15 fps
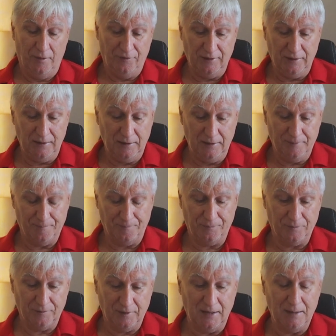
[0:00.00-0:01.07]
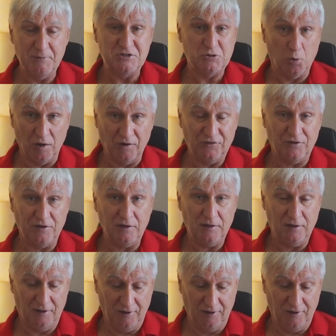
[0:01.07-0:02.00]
The image quality